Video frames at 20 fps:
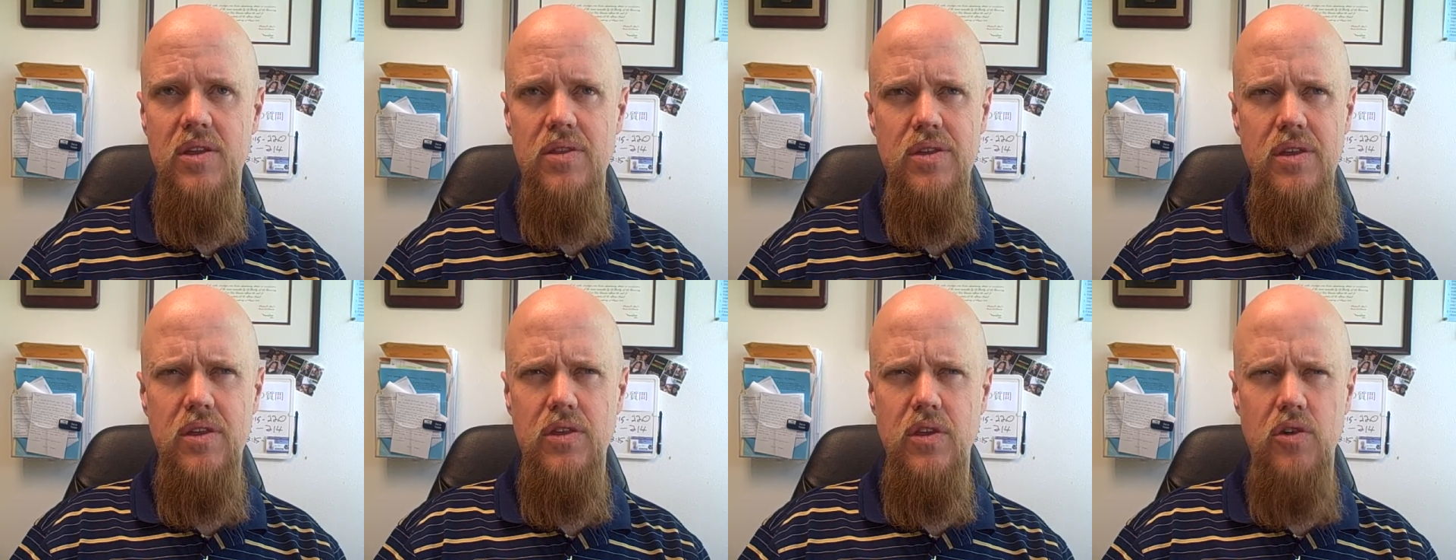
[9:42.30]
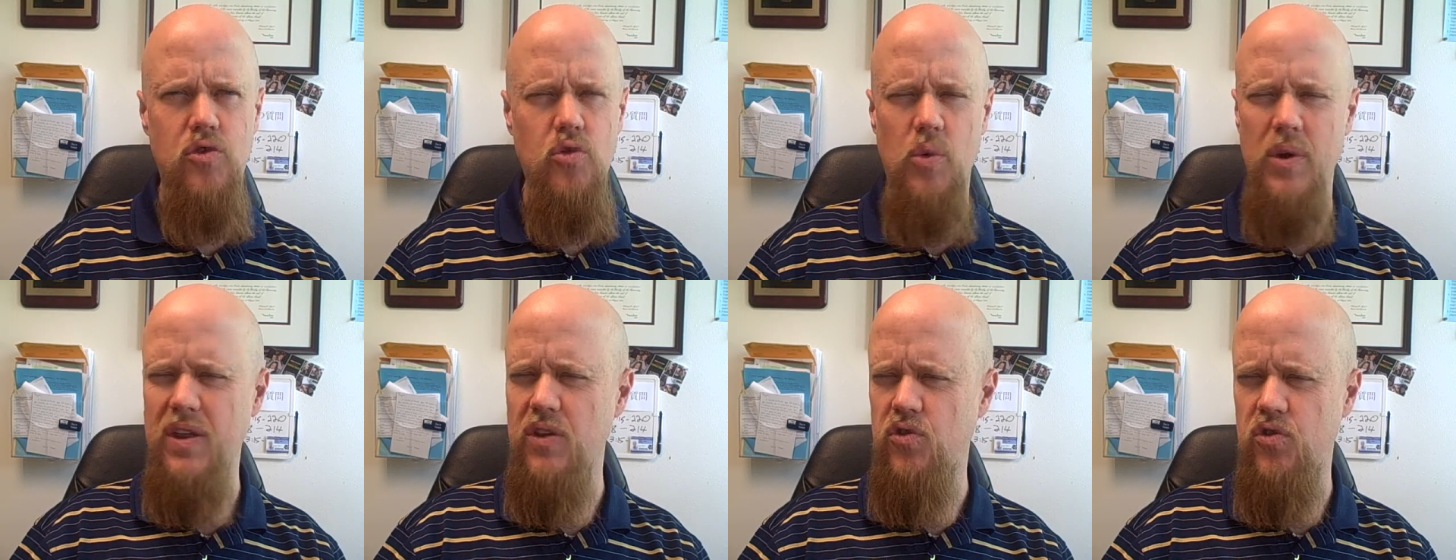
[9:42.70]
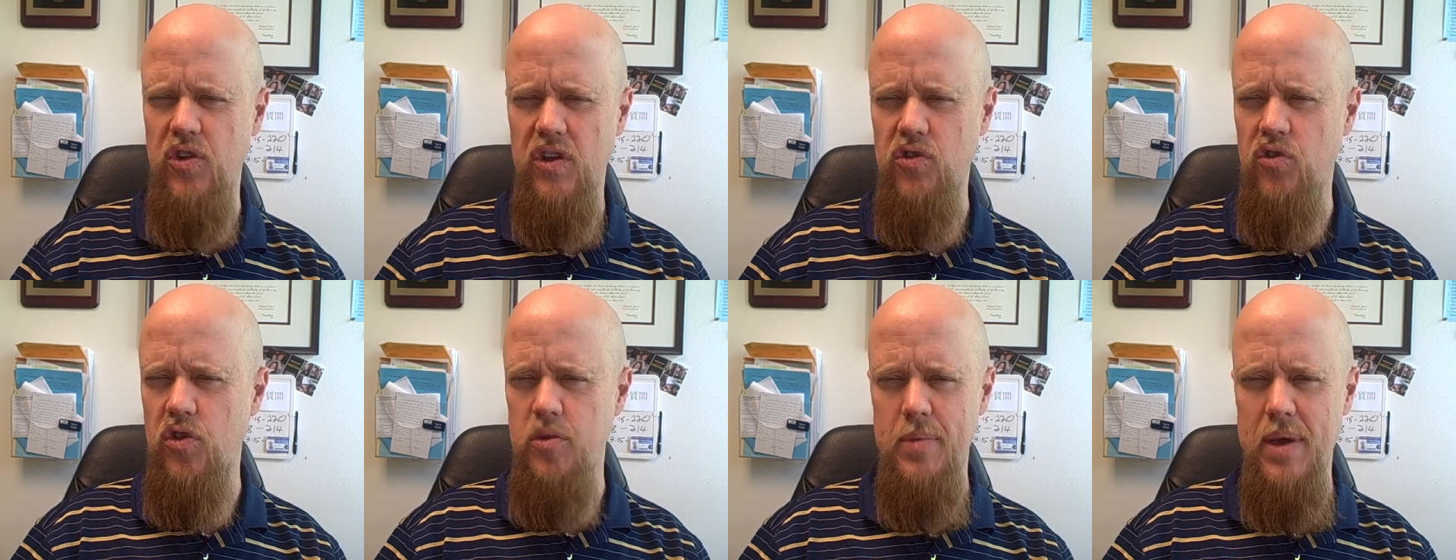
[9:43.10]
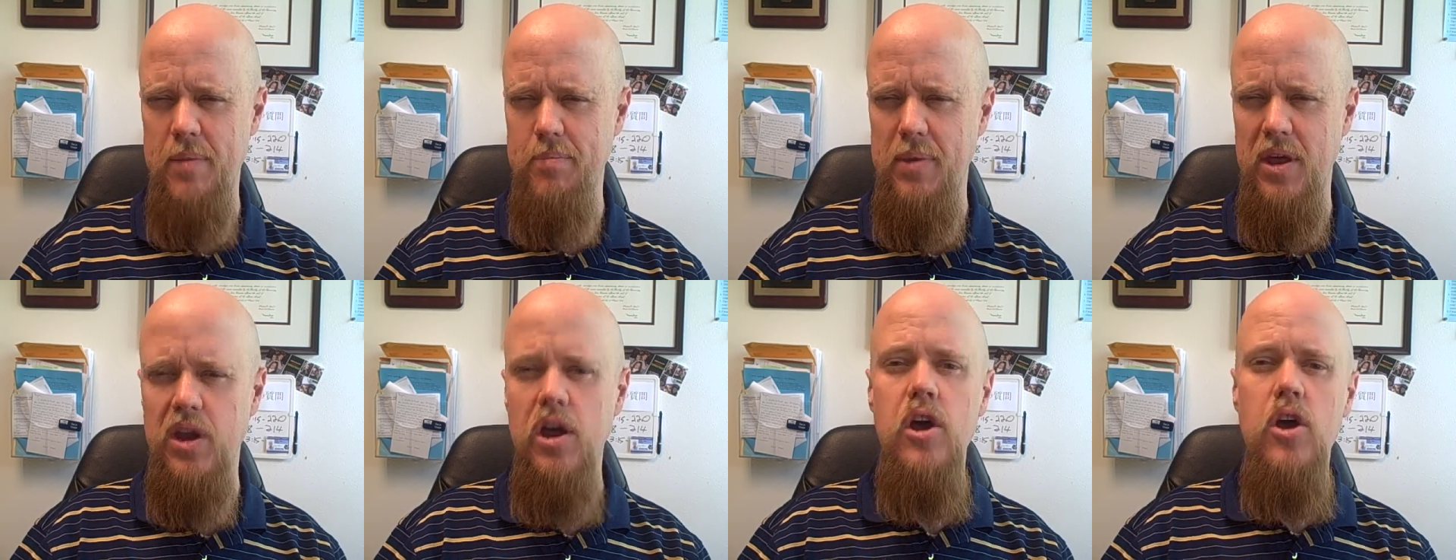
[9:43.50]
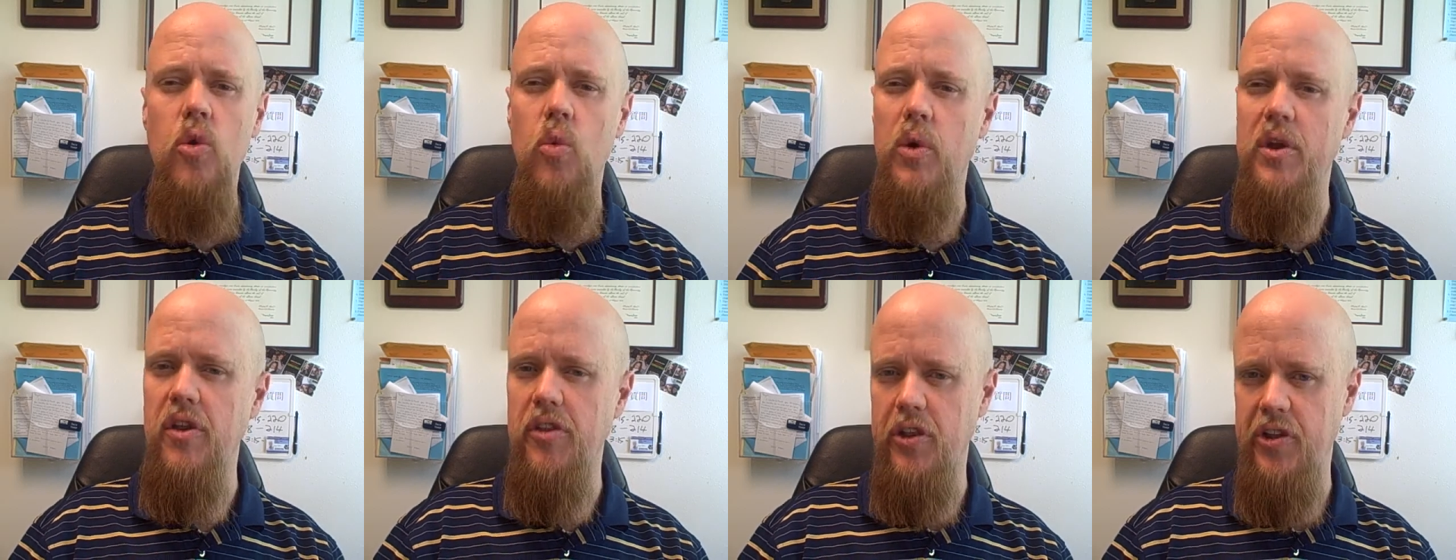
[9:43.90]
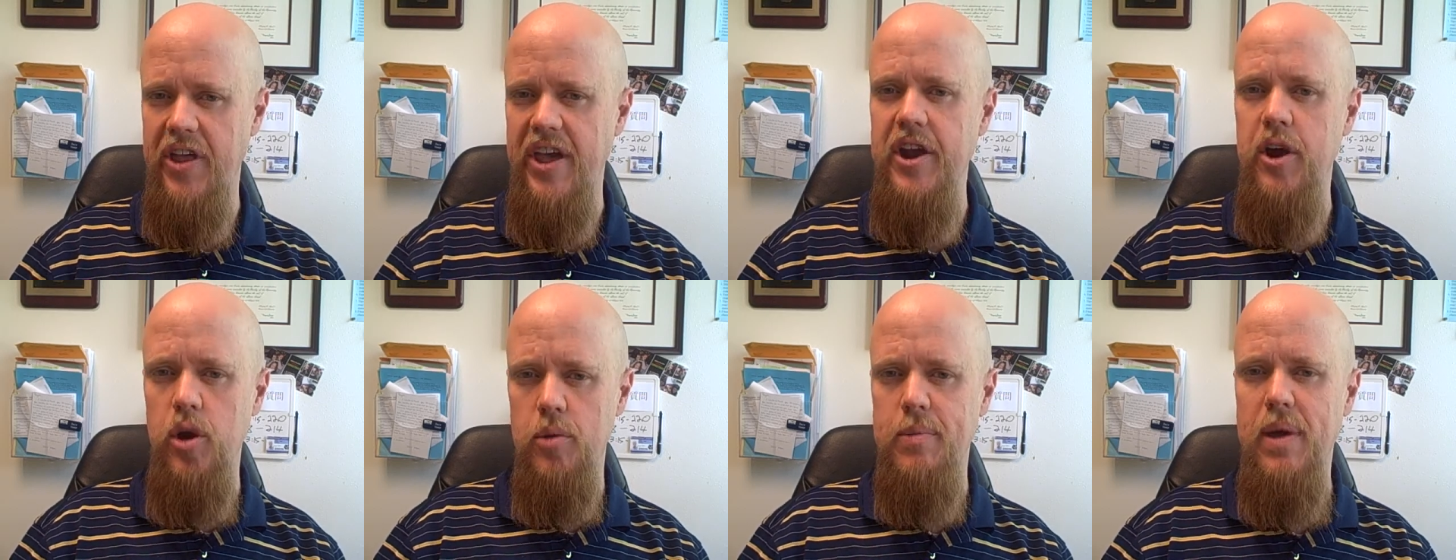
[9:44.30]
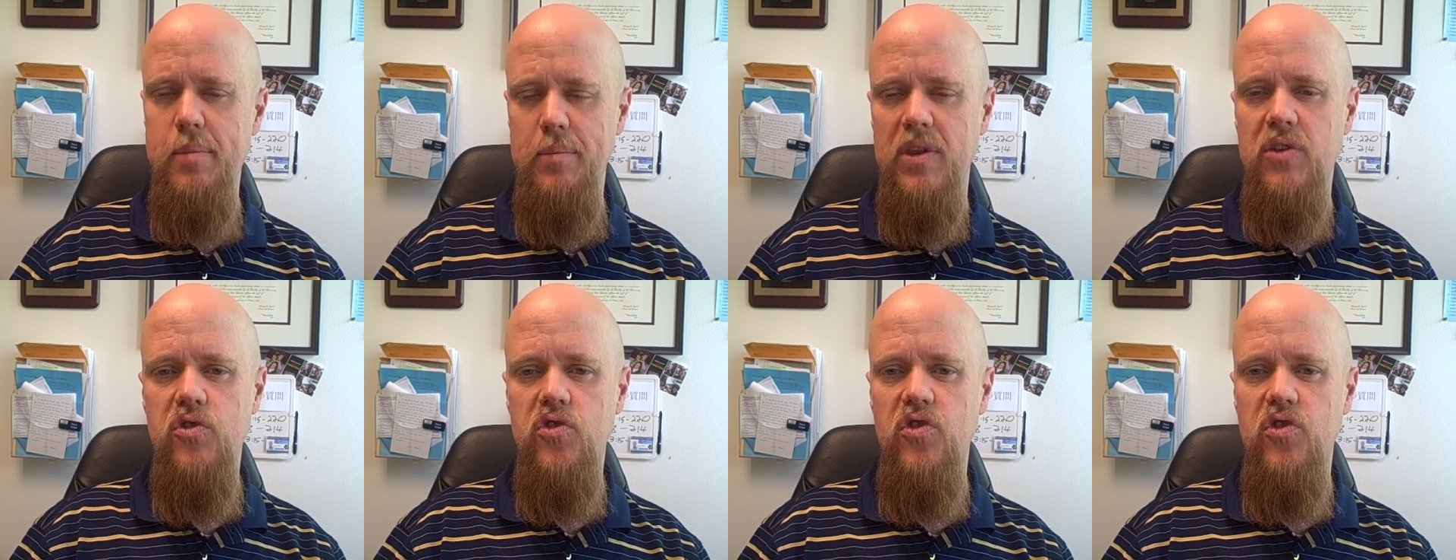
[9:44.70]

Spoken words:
I think the 26th Amendment, one of the later amendments,